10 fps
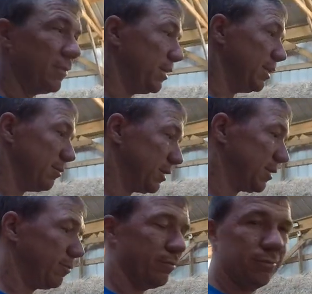gets,
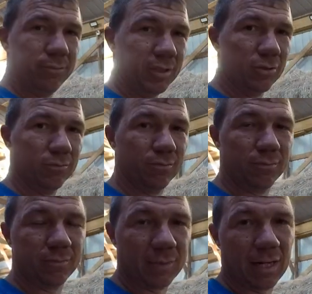you know,
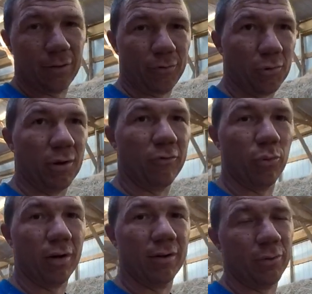kind of thrown
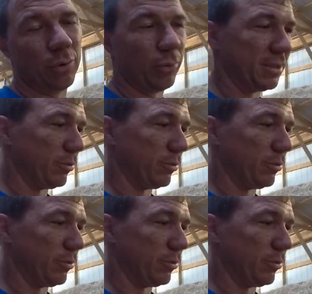everywhere. Didn't want to waste a